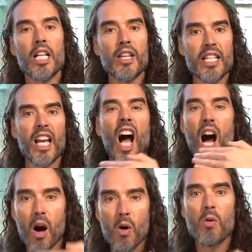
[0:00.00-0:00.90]
There's a
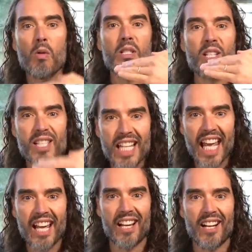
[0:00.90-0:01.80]
whole
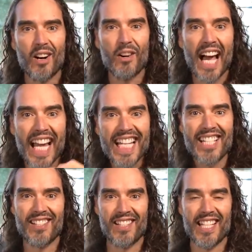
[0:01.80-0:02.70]
set of
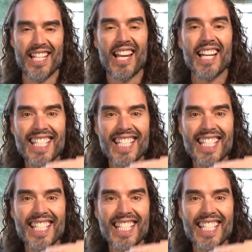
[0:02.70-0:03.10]
agencies